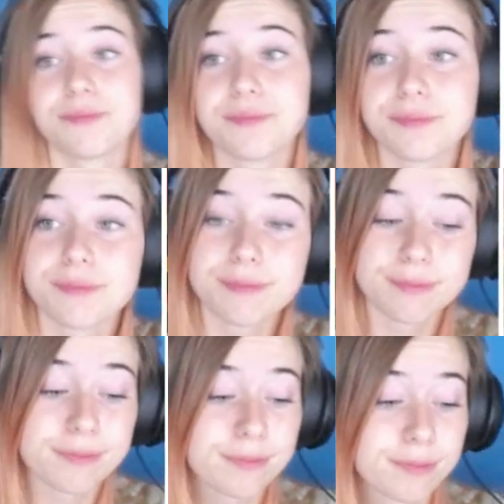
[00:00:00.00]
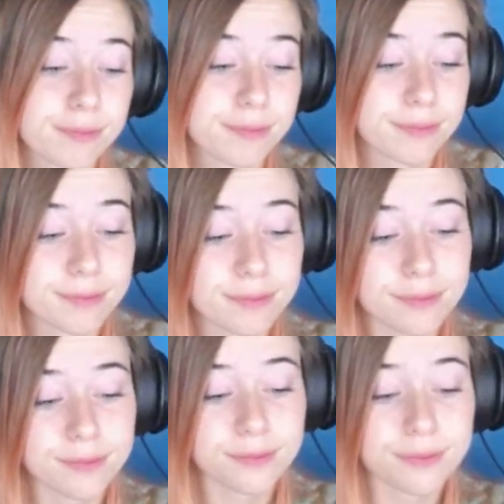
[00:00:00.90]

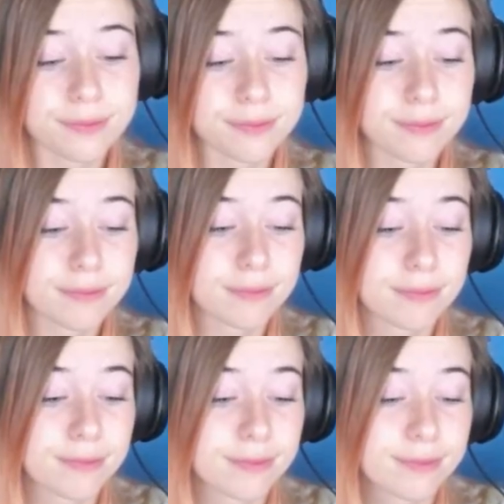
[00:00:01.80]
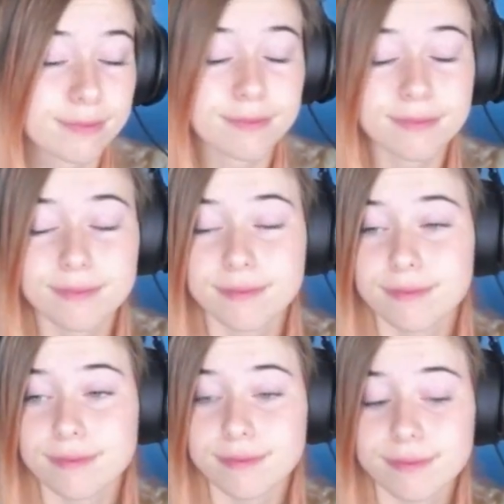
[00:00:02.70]

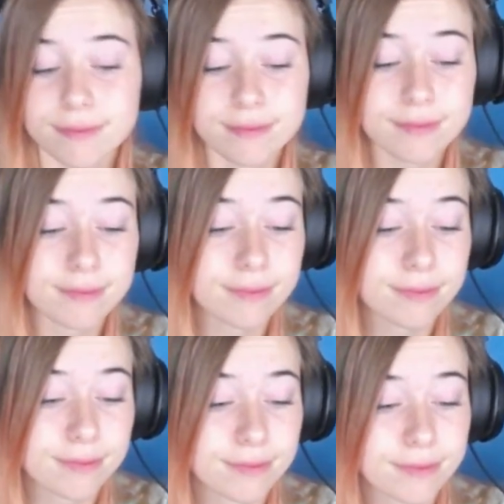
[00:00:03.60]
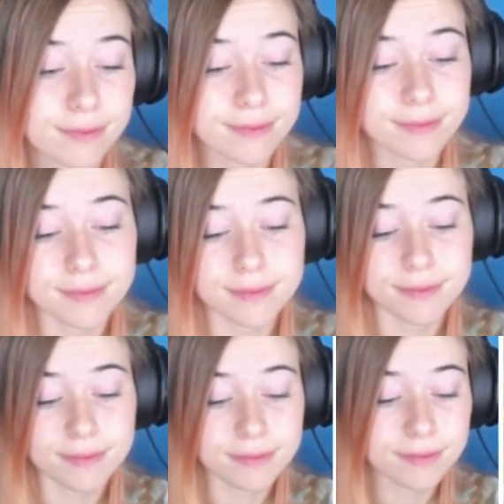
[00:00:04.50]

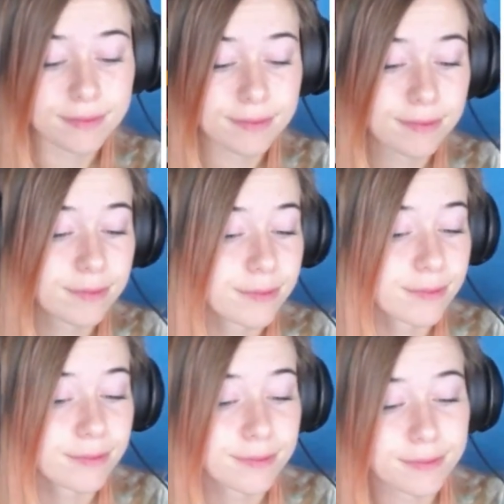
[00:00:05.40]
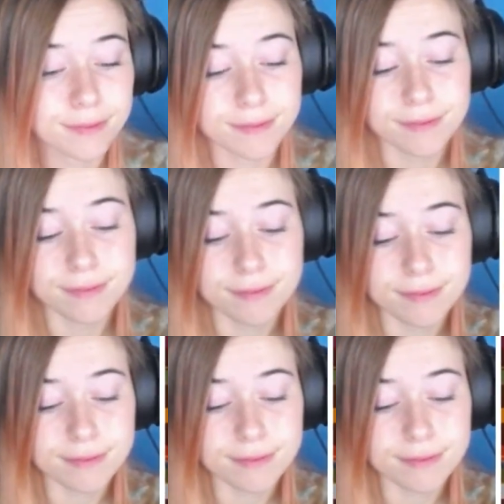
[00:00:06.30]
(no one is talking)